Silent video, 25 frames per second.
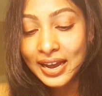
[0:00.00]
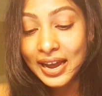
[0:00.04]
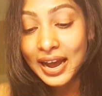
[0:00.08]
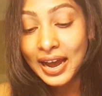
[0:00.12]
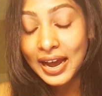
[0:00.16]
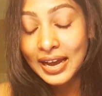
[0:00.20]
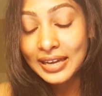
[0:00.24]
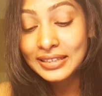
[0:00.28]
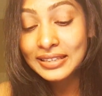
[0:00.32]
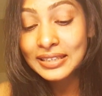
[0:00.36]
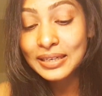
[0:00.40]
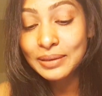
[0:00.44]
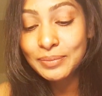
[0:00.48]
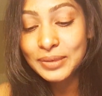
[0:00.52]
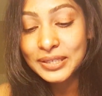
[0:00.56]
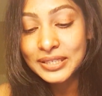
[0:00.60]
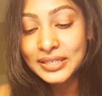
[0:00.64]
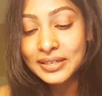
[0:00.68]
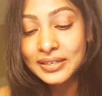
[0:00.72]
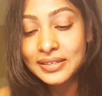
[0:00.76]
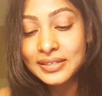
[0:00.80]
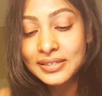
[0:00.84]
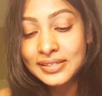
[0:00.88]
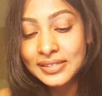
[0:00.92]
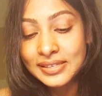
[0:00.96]

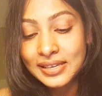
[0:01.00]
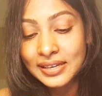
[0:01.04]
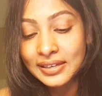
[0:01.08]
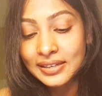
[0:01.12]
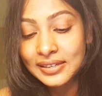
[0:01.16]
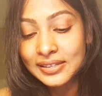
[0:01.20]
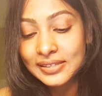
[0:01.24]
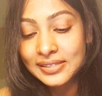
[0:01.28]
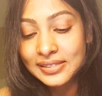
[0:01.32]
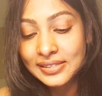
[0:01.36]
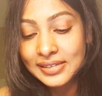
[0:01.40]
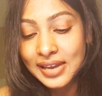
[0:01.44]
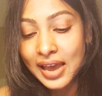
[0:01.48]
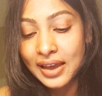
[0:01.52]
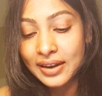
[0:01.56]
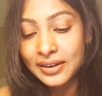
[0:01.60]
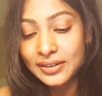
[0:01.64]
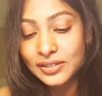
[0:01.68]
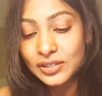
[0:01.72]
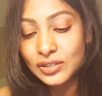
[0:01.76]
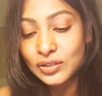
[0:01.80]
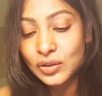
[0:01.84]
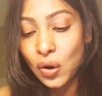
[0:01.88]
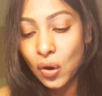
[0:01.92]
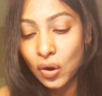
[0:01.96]
Unlimited single
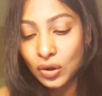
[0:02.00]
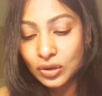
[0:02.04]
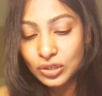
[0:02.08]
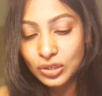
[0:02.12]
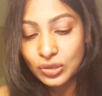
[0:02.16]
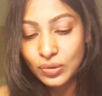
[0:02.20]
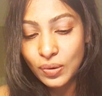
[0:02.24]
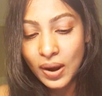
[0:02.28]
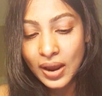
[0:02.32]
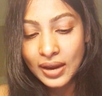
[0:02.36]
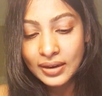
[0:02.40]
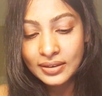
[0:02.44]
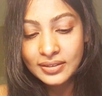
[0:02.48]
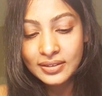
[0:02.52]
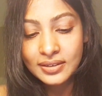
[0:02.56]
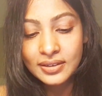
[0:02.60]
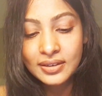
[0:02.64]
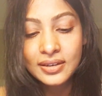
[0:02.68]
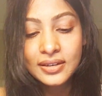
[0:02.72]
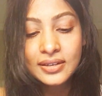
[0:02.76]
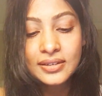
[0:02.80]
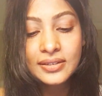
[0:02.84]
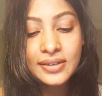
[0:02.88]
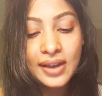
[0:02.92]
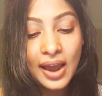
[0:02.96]
status contract,
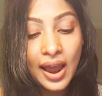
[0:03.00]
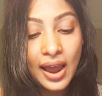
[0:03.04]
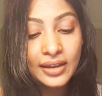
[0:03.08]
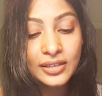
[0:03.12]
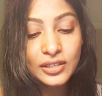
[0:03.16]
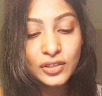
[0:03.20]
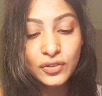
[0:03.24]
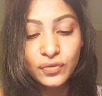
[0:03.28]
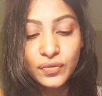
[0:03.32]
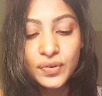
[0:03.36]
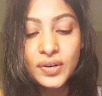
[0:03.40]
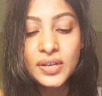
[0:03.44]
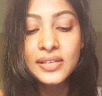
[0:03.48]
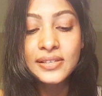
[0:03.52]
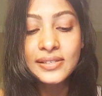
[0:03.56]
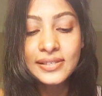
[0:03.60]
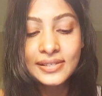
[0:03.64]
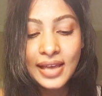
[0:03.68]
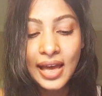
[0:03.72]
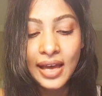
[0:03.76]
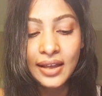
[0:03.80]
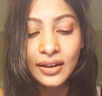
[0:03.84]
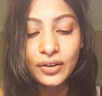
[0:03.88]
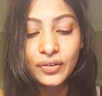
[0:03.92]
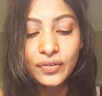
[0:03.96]
tax-free
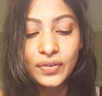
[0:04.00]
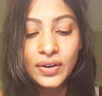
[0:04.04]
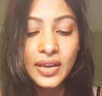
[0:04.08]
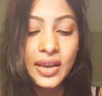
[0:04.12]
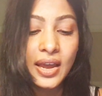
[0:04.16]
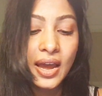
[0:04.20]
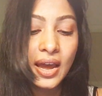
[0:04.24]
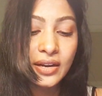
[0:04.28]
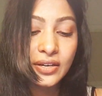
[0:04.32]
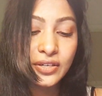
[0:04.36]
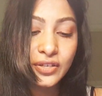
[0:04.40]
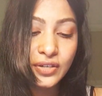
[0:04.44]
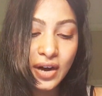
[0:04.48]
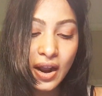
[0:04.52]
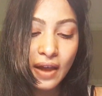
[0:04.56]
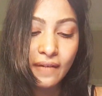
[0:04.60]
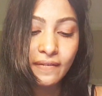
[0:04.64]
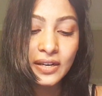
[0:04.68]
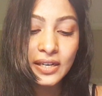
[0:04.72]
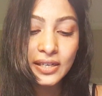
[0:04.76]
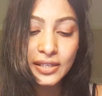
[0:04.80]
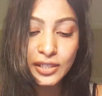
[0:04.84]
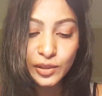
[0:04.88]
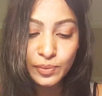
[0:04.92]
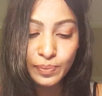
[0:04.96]
salary and
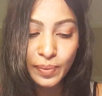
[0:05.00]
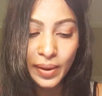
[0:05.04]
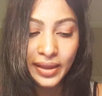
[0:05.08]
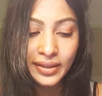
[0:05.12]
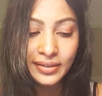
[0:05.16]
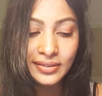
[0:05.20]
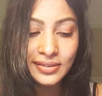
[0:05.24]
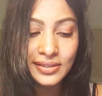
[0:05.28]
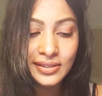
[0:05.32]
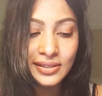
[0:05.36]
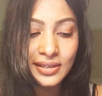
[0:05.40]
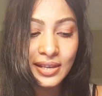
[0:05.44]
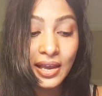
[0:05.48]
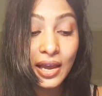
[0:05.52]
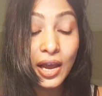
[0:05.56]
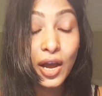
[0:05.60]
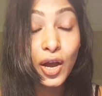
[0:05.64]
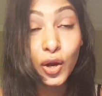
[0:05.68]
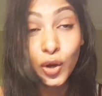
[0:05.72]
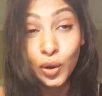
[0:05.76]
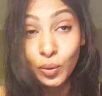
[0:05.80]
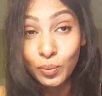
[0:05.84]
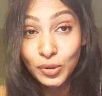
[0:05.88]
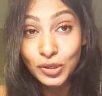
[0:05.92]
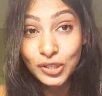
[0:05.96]
travel expense,
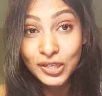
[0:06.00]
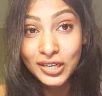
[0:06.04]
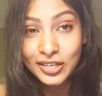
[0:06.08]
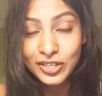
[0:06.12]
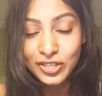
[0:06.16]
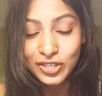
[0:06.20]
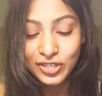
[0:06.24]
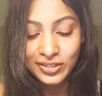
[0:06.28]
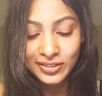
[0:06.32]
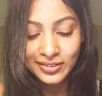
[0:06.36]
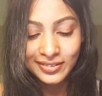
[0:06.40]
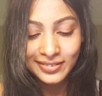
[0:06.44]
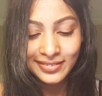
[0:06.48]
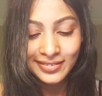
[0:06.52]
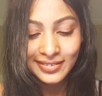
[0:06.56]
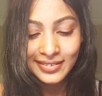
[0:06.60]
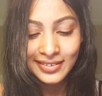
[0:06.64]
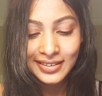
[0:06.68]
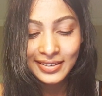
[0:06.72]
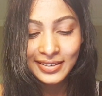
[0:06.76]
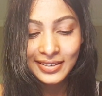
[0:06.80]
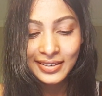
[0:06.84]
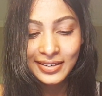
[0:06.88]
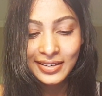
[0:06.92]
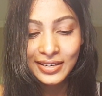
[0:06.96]
accommodation,
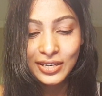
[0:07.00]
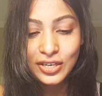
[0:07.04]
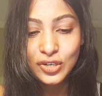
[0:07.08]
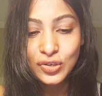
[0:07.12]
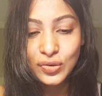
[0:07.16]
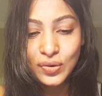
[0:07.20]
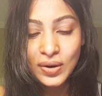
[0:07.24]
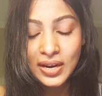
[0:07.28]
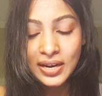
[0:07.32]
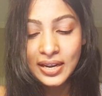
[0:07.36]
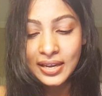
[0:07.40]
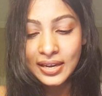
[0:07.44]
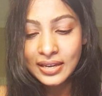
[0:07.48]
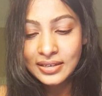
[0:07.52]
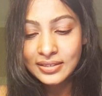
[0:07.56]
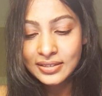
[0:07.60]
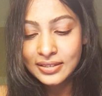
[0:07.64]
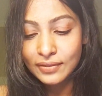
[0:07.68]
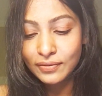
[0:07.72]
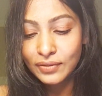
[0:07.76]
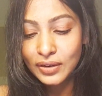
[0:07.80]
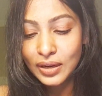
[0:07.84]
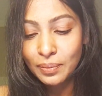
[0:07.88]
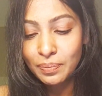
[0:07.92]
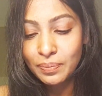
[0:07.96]
training and
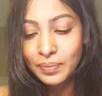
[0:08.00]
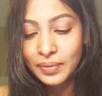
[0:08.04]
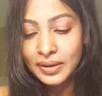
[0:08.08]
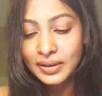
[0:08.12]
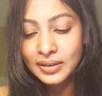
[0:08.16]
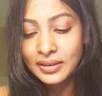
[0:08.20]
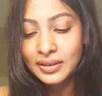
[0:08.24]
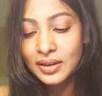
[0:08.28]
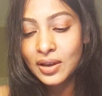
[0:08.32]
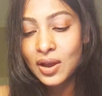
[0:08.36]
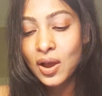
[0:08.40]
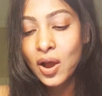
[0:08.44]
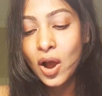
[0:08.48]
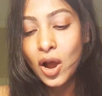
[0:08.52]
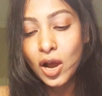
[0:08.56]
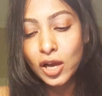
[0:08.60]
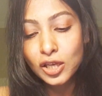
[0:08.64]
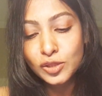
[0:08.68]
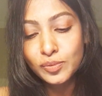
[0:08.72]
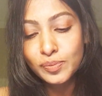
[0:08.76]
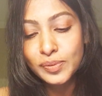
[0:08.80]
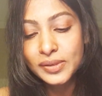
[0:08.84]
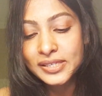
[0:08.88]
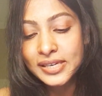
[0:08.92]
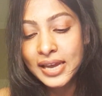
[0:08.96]
development,
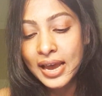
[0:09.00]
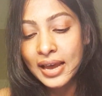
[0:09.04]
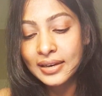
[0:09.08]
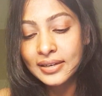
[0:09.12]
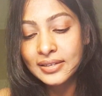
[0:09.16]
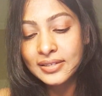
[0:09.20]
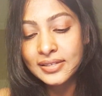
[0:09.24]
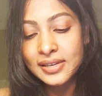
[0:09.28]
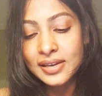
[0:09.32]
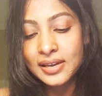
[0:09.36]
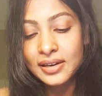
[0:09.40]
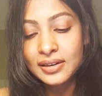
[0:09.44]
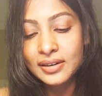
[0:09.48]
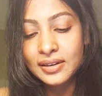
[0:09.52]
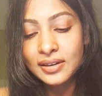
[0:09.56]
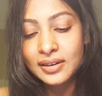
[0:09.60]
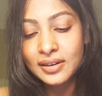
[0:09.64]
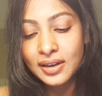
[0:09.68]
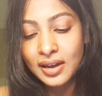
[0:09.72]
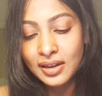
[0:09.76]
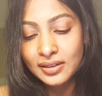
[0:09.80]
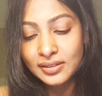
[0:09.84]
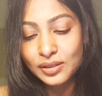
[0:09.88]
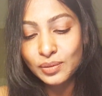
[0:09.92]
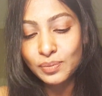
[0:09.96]
hospitality and
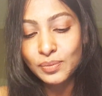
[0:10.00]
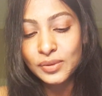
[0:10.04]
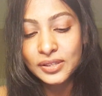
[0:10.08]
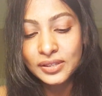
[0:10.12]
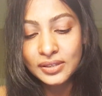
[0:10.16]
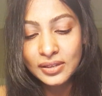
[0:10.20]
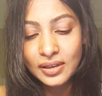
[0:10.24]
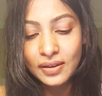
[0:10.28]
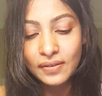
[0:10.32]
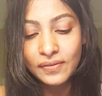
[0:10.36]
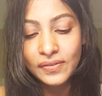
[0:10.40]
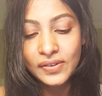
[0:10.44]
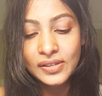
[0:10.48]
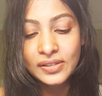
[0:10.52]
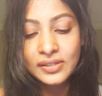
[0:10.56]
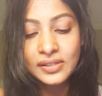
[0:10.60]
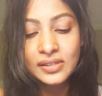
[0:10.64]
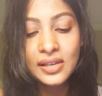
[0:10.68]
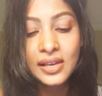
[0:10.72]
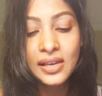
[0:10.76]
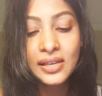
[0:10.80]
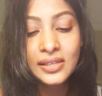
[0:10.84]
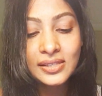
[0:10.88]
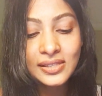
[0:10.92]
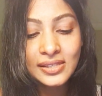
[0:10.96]
customer service,
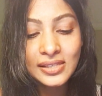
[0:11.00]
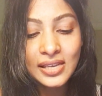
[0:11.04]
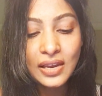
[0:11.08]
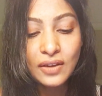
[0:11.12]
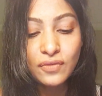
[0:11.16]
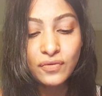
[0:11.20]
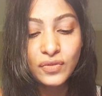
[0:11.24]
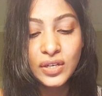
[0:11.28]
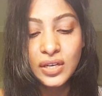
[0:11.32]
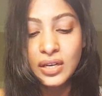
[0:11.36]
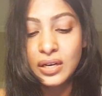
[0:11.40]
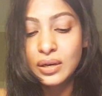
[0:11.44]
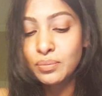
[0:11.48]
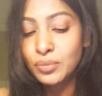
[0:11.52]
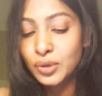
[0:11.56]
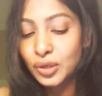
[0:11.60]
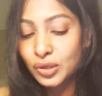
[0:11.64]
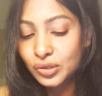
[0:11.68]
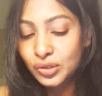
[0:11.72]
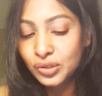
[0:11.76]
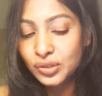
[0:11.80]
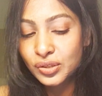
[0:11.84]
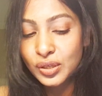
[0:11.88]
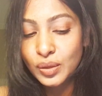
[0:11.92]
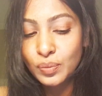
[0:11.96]
safety and
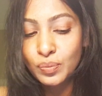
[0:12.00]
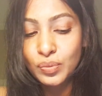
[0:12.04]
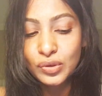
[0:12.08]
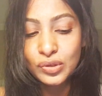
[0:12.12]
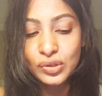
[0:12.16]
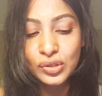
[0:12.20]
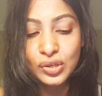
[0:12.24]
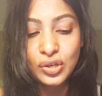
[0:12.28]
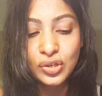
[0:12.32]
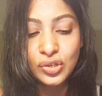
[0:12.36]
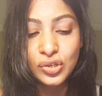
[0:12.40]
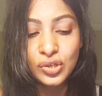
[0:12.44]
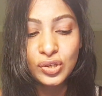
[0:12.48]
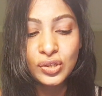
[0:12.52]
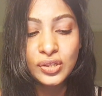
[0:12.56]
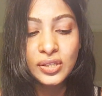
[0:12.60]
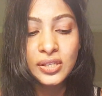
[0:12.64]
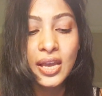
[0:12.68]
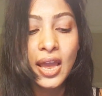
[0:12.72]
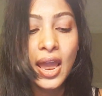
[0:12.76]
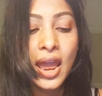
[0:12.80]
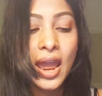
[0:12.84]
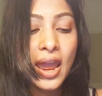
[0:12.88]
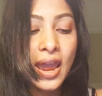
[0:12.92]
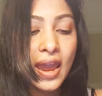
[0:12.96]
emergency procedures,
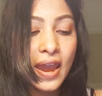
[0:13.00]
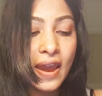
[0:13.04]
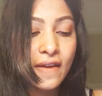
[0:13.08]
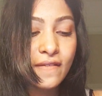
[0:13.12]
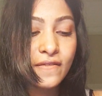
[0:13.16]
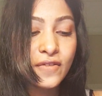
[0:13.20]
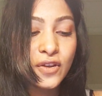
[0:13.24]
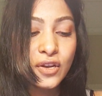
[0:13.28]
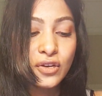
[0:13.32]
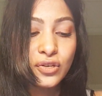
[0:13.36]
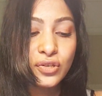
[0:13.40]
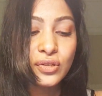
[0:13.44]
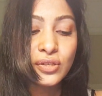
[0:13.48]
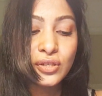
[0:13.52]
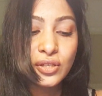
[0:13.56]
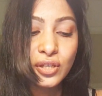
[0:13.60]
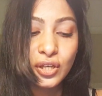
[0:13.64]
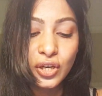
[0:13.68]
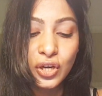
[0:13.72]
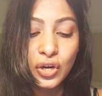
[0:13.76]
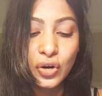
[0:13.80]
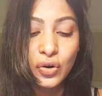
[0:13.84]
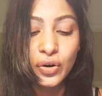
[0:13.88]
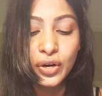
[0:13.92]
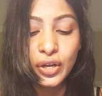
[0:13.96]
aviation
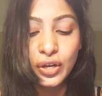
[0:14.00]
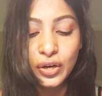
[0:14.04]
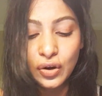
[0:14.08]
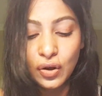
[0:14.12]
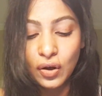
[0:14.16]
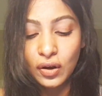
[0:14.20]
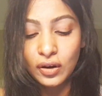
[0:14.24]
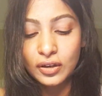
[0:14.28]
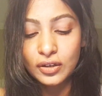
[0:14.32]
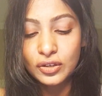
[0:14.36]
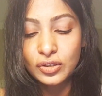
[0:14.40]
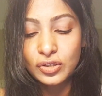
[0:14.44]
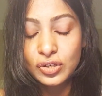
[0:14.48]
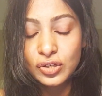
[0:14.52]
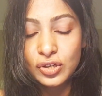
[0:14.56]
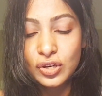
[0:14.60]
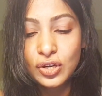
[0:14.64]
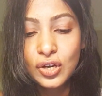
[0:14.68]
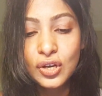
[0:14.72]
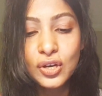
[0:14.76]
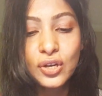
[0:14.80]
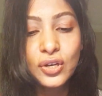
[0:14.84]
security knowledge.